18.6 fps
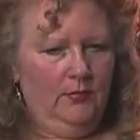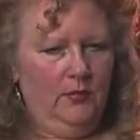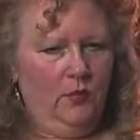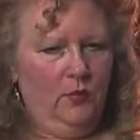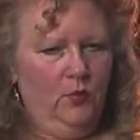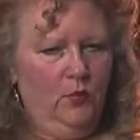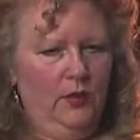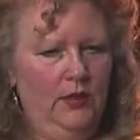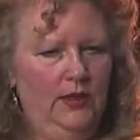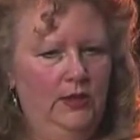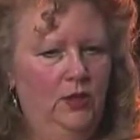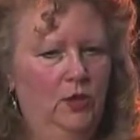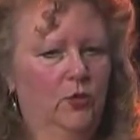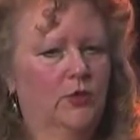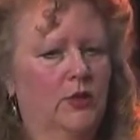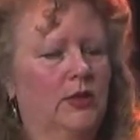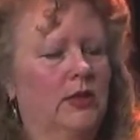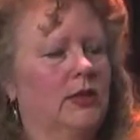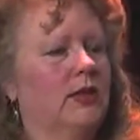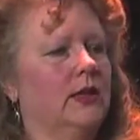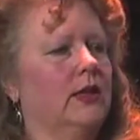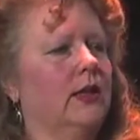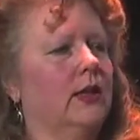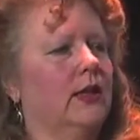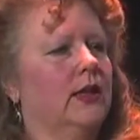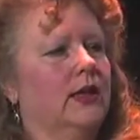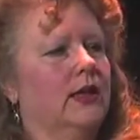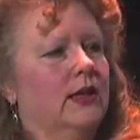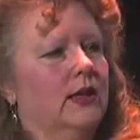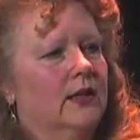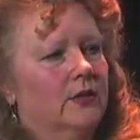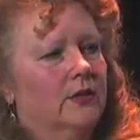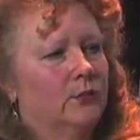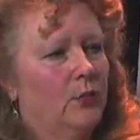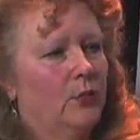We know that it